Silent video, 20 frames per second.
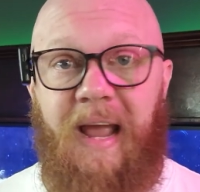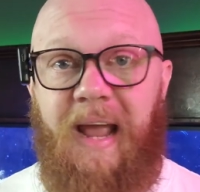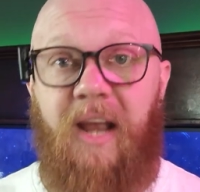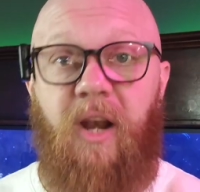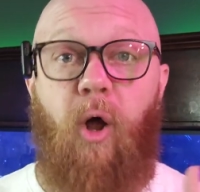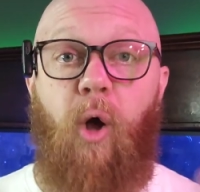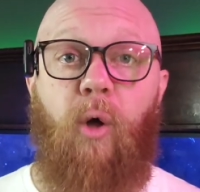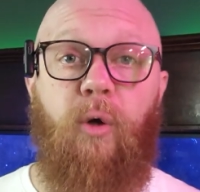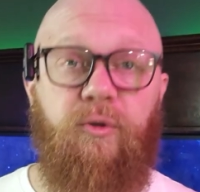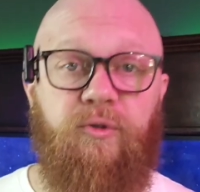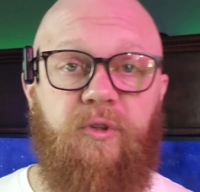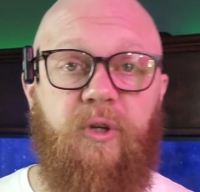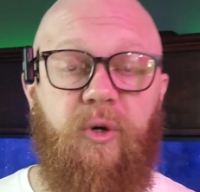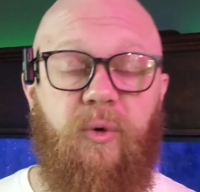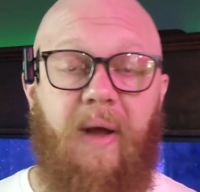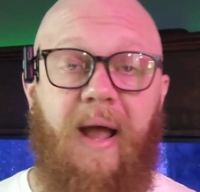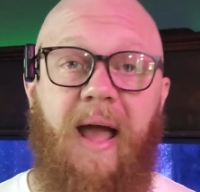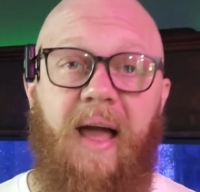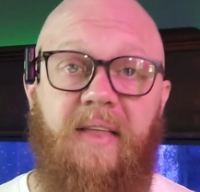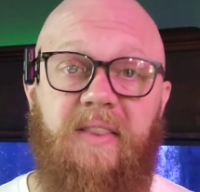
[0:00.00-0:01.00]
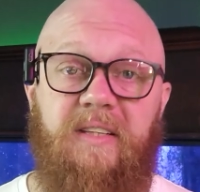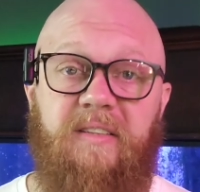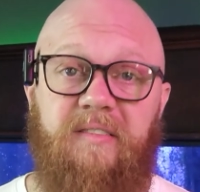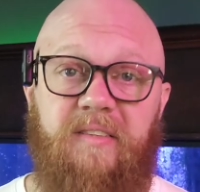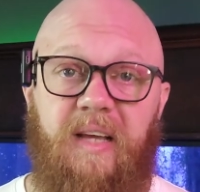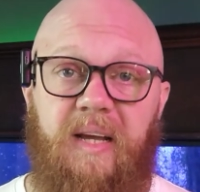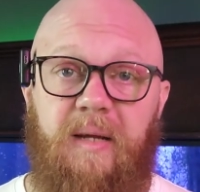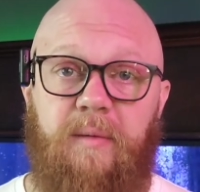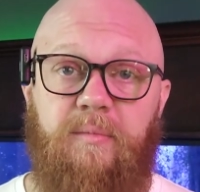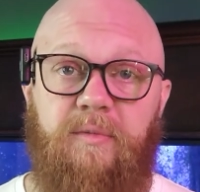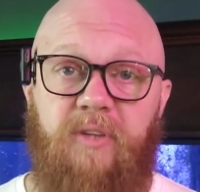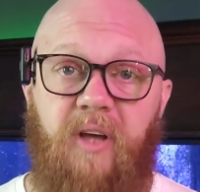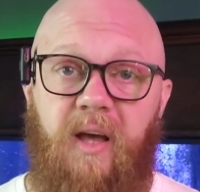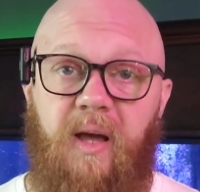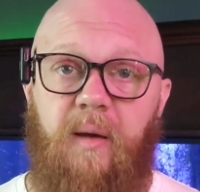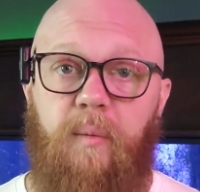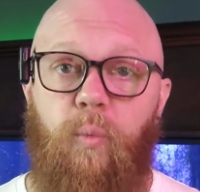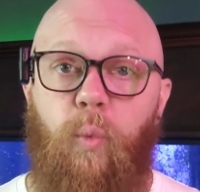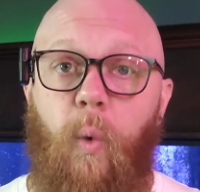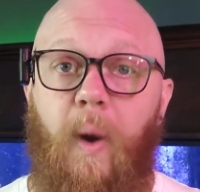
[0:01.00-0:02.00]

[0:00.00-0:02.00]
and also at the same time,